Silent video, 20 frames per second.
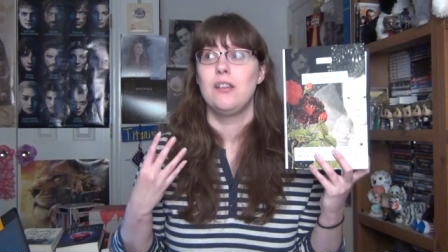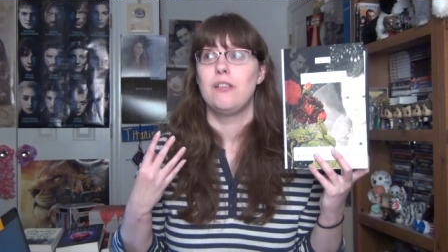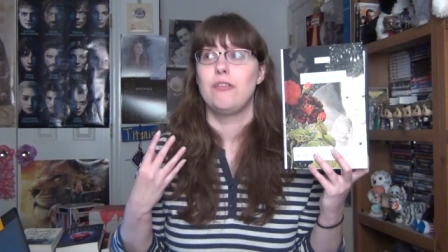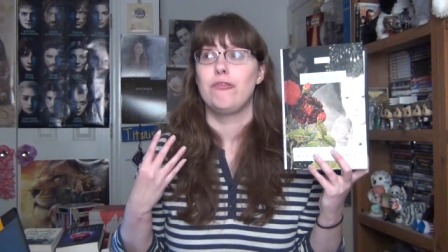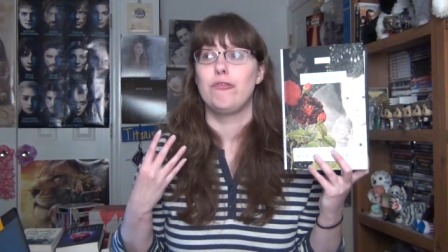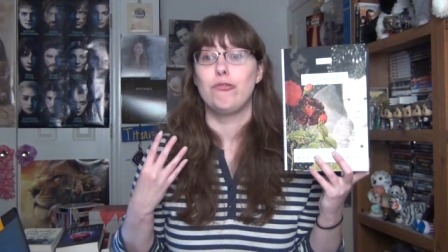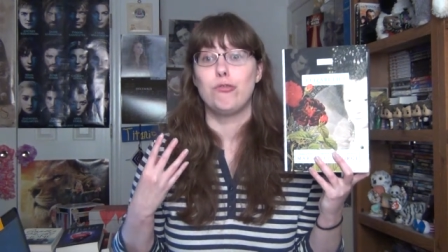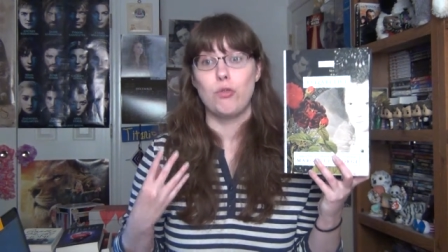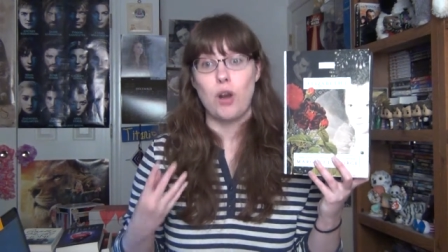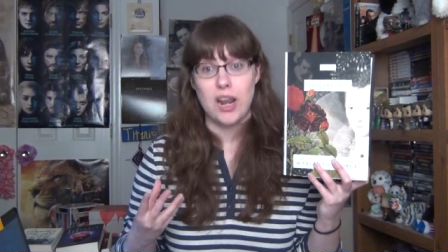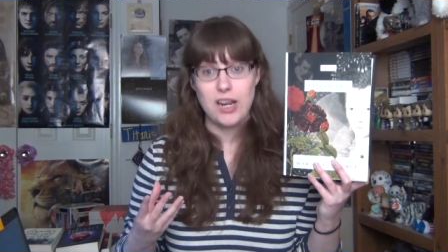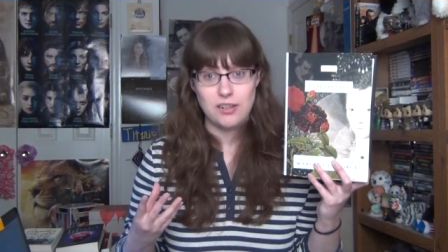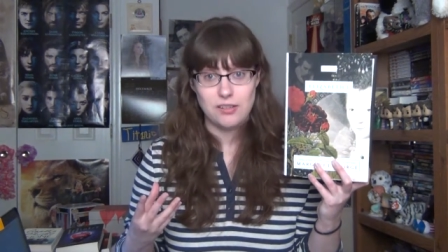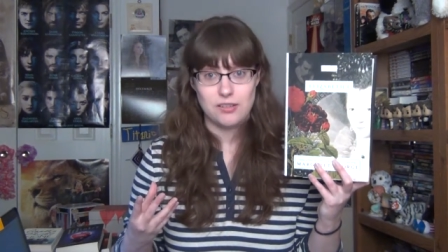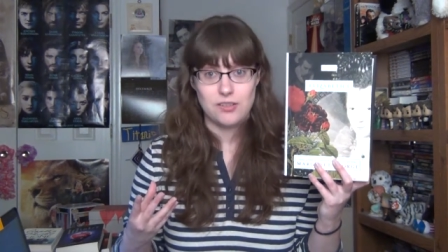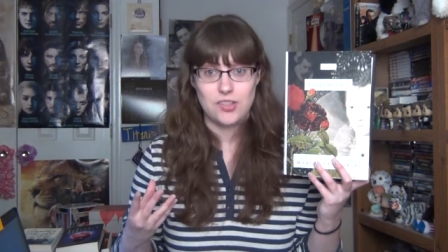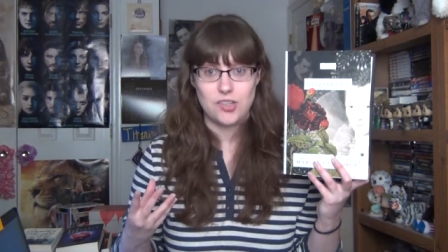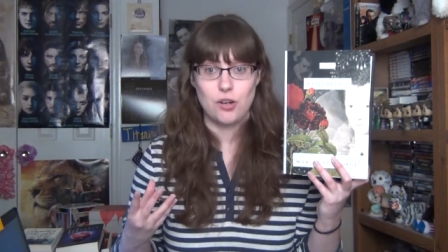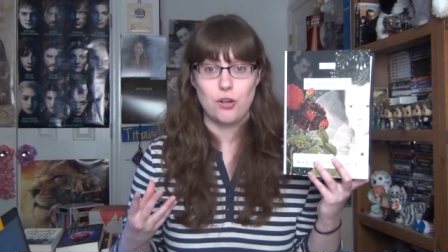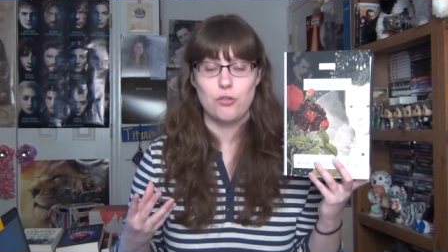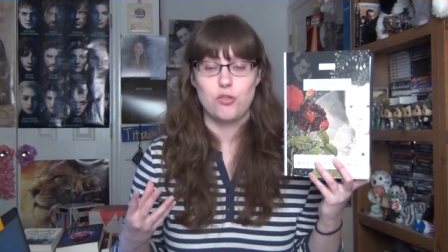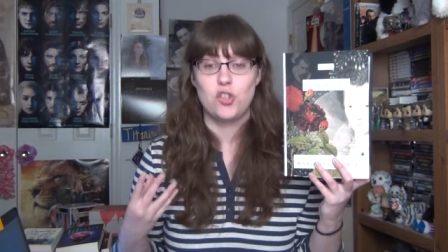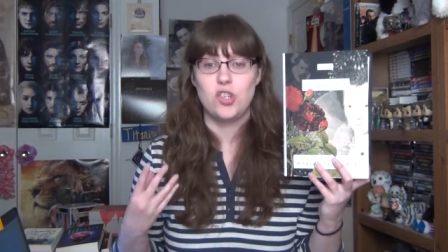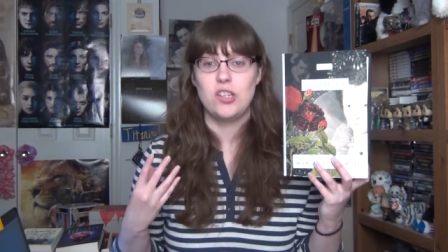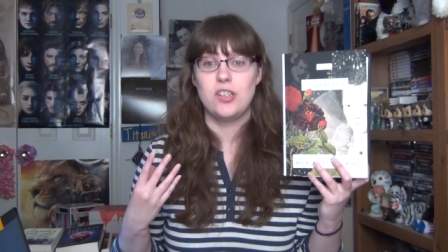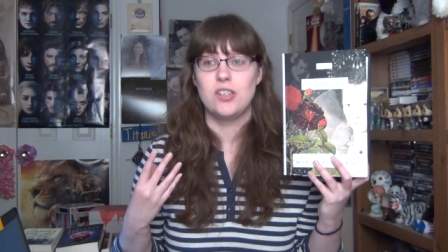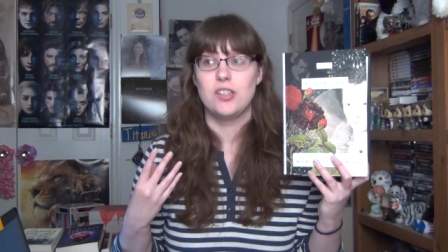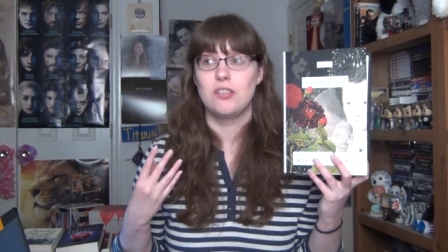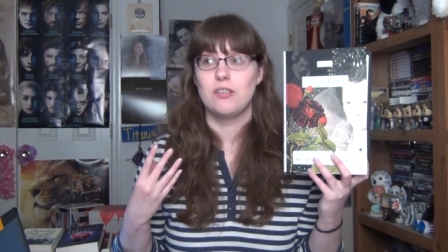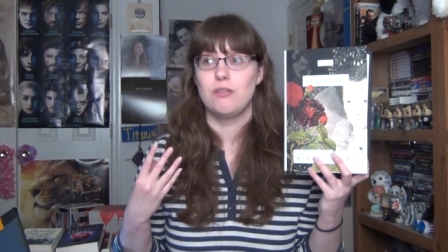frightens her.
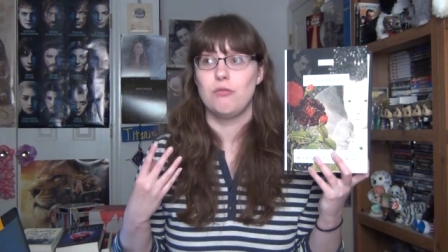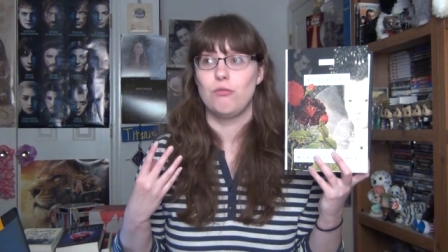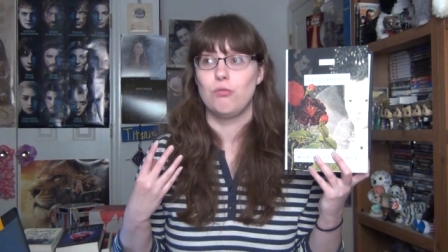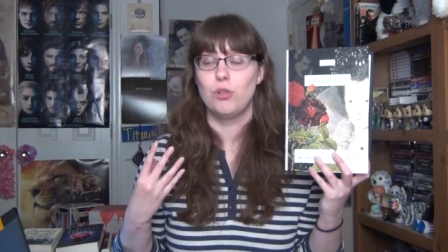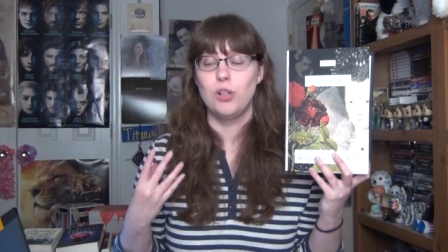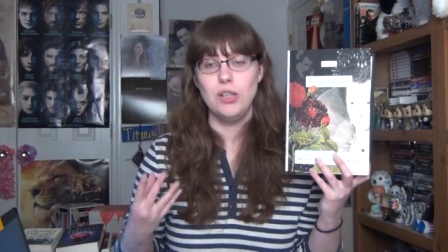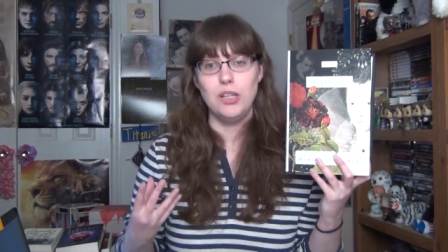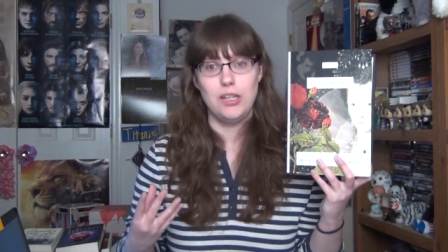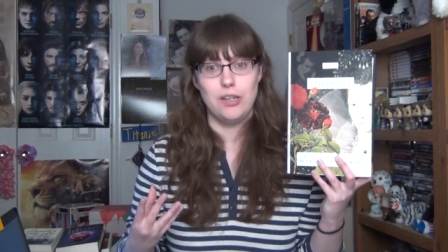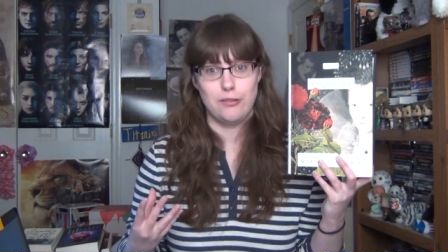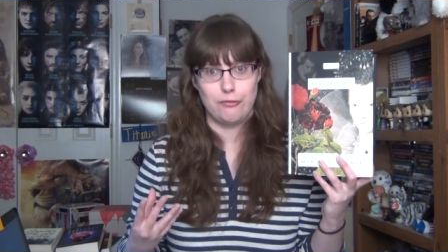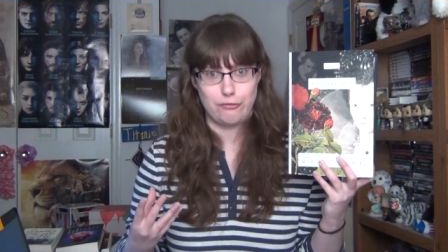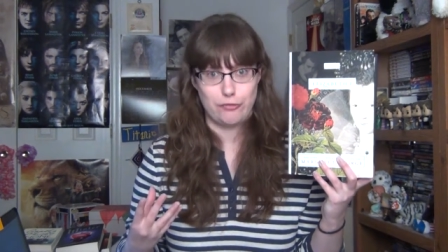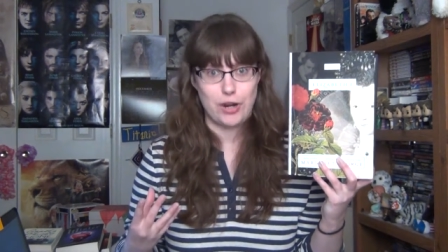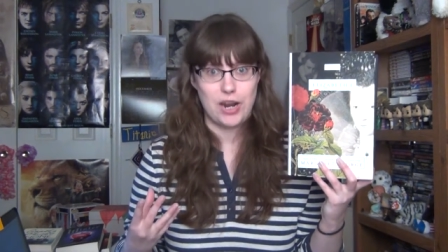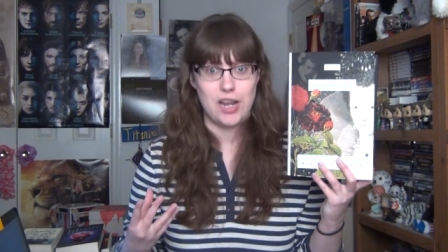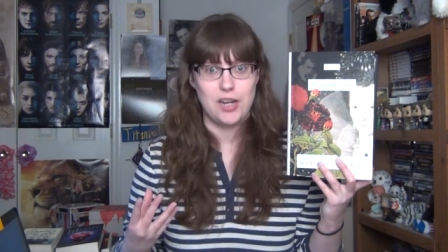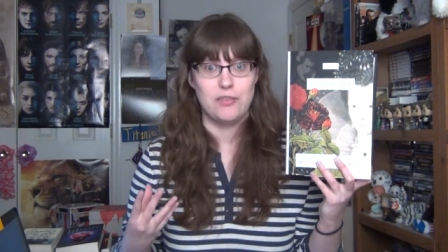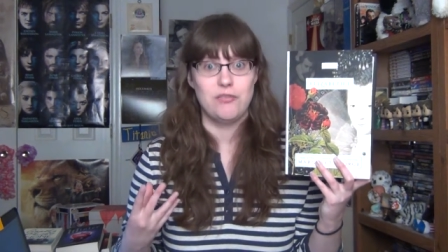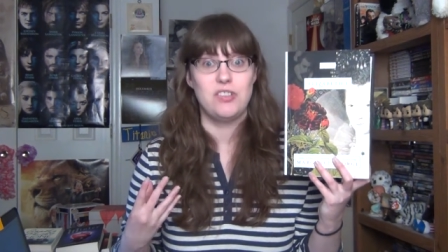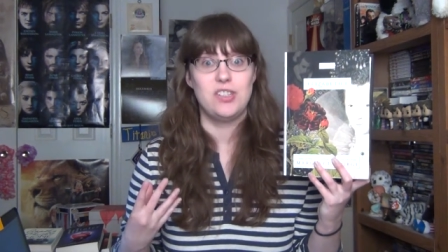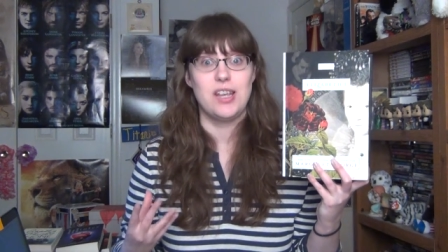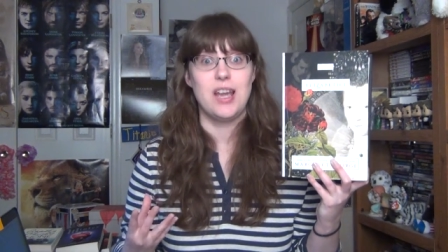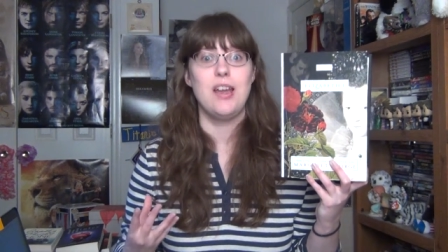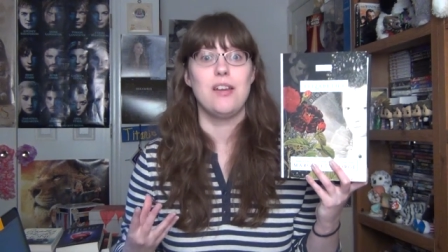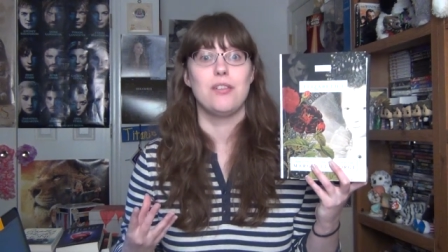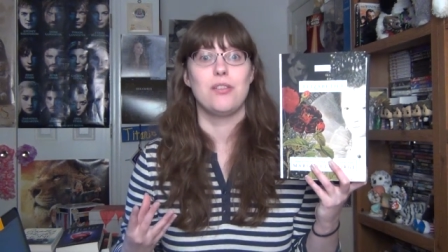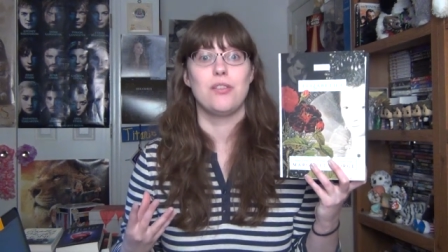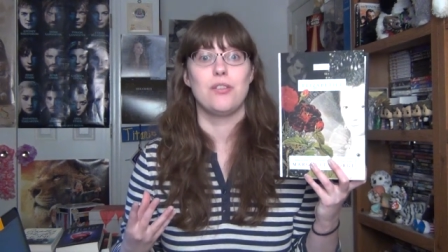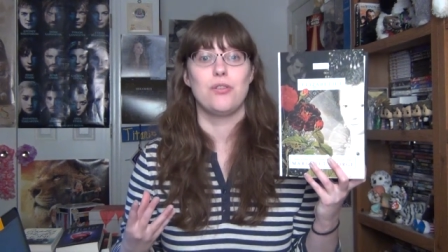She's really afraid of
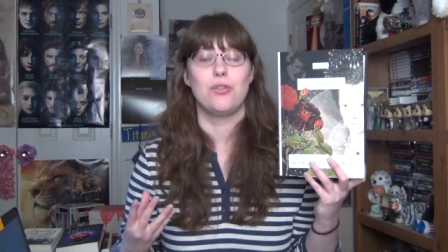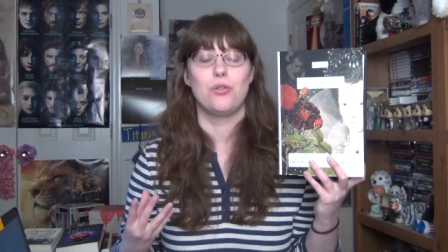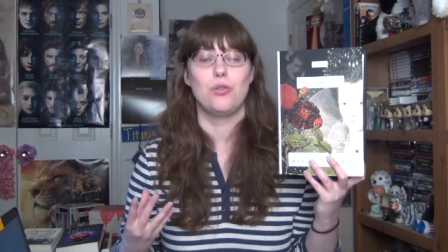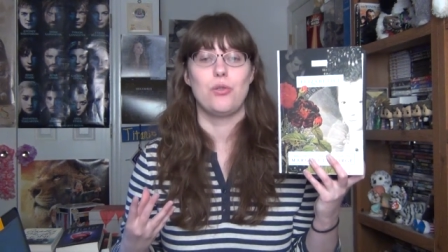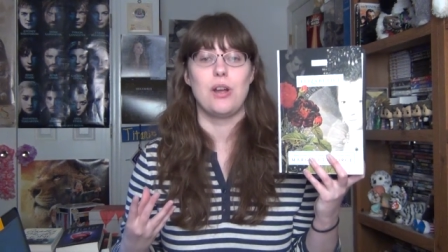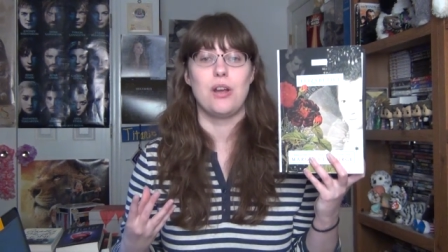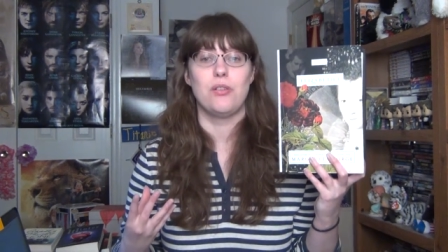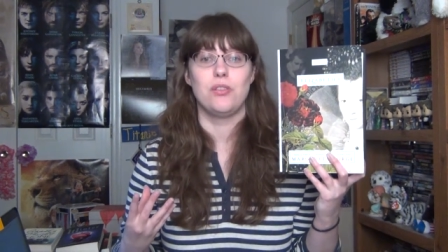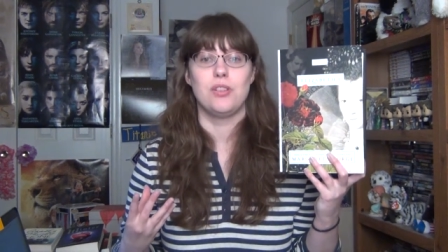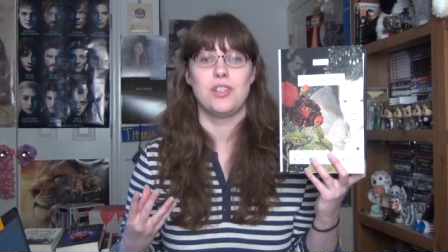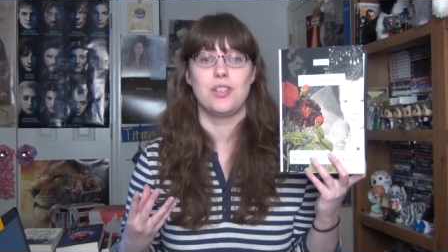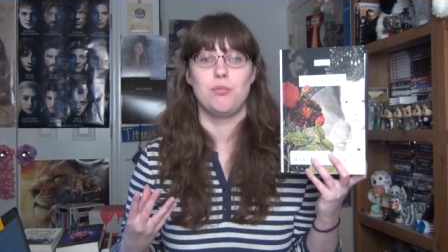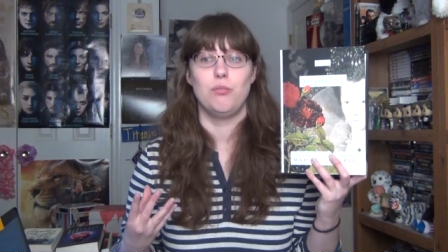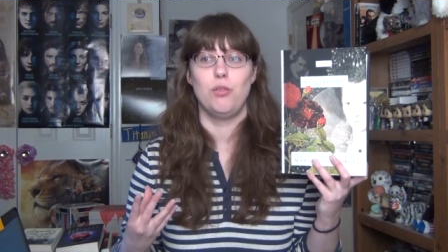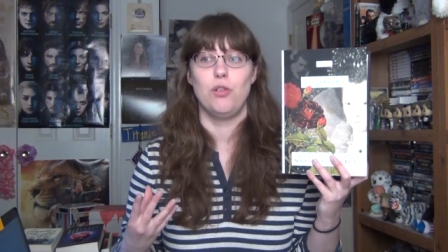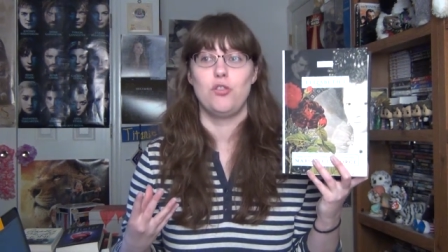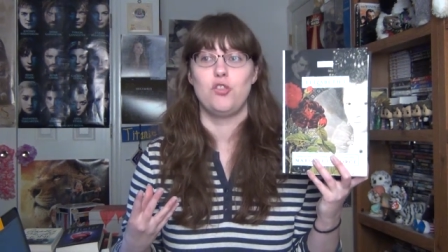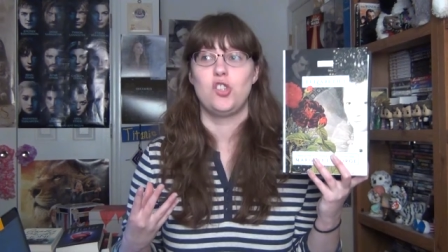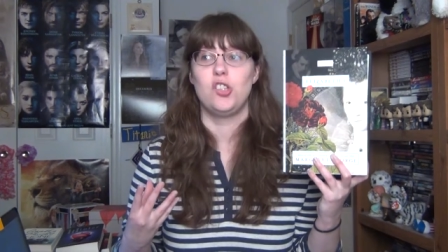death throughout this book.